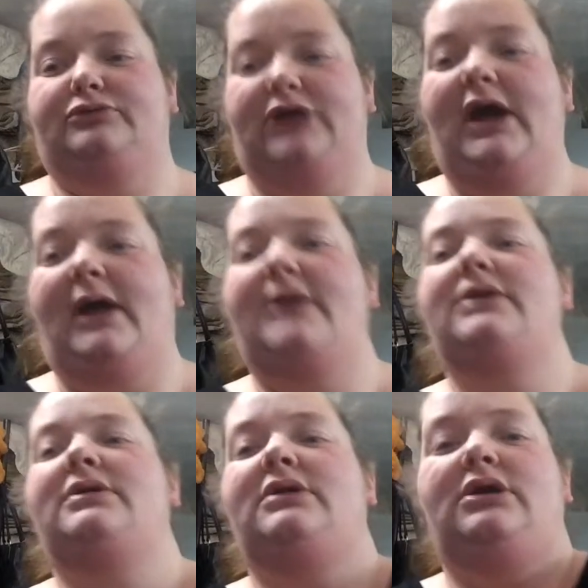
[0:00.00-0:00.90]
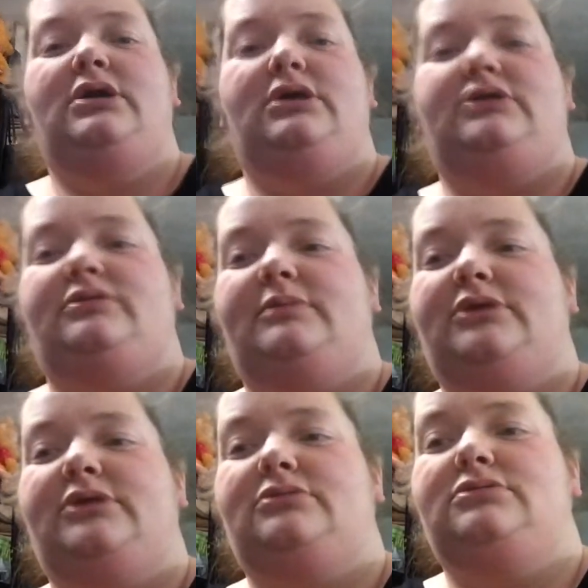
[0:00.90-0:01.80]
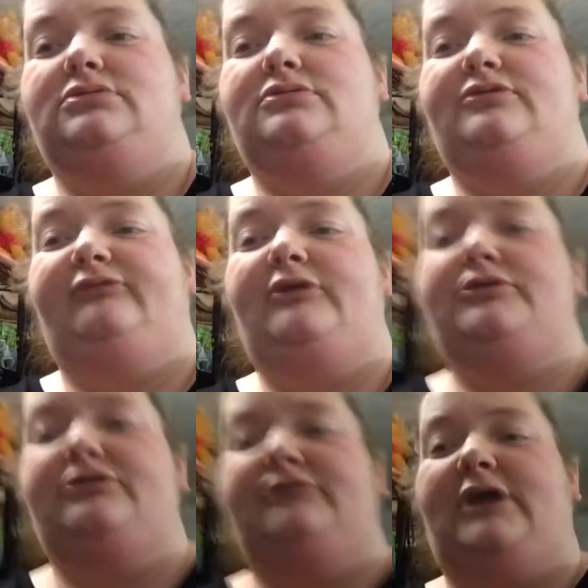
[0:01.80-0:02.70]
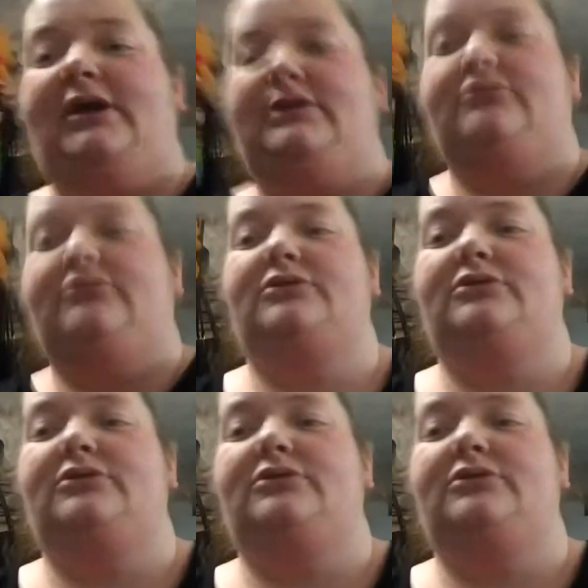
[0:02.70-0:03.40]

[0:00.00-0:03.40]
die in the middle. The phone doesn't die in the middle of